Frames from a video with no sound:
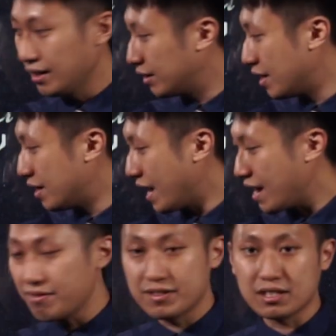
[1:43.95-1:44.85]
the
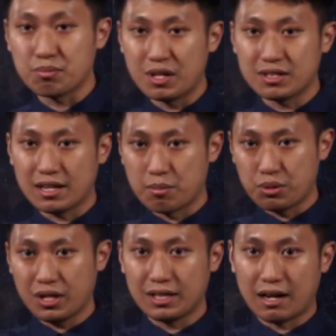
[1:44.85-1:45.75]
just means that you
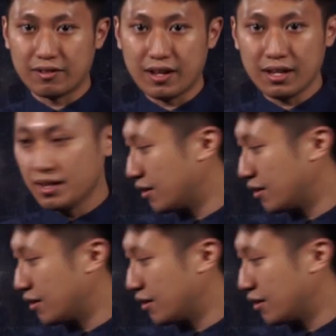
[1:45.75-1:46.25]
put it down there.